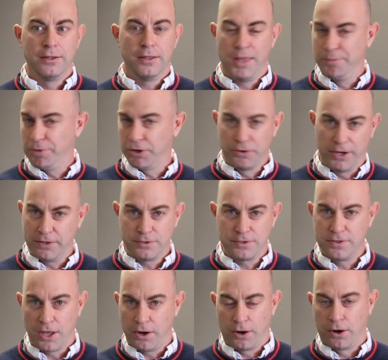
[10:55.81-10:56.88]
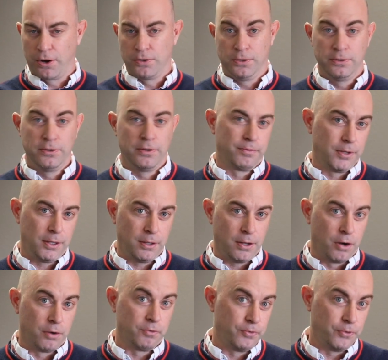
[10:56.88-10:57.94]
immigrants that are delivering
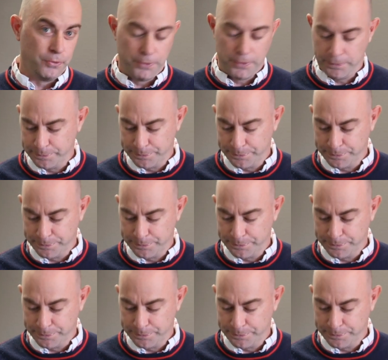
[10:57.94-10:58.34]
our food.